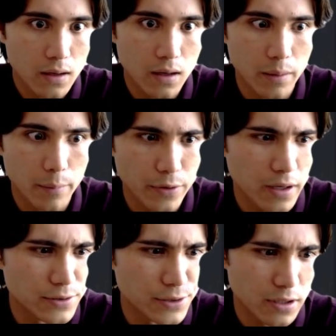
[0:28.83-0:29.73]
We're
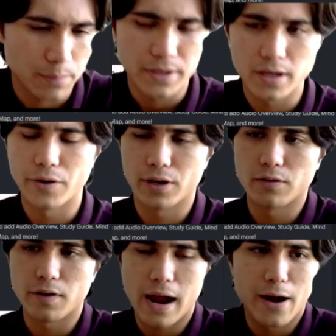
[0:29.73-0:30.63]
kind of just going to be going
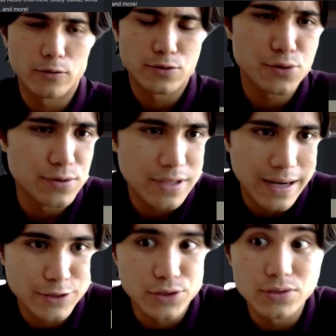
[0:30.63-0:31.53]
over how students can
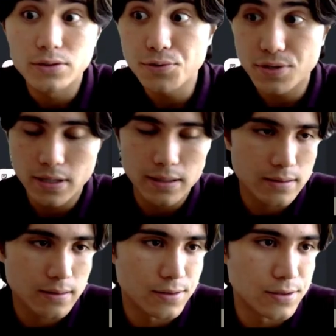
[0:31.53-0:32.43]
actually use it
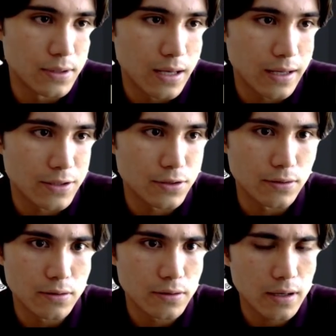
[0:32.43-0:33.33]
to enhance
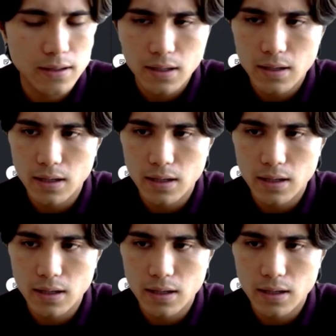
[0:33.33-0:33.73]
their learning,